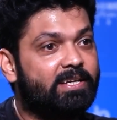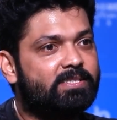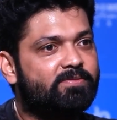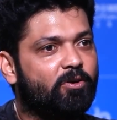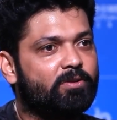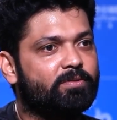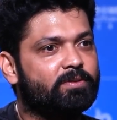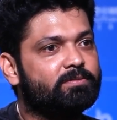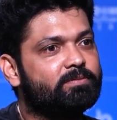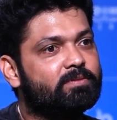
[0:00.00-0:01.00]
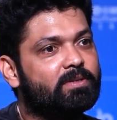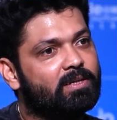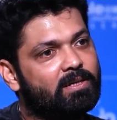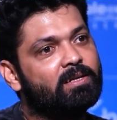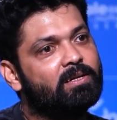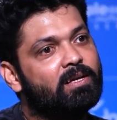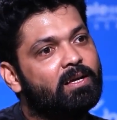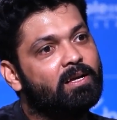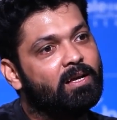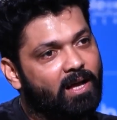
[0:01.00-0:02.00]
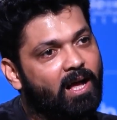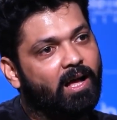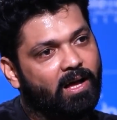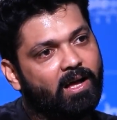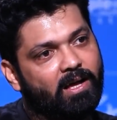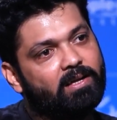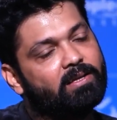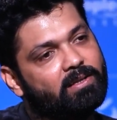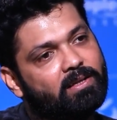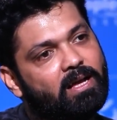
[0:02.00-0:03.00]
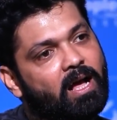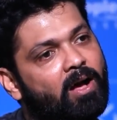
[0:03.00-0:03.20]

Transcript: Okay. That was at the end of the ending stage. Okay.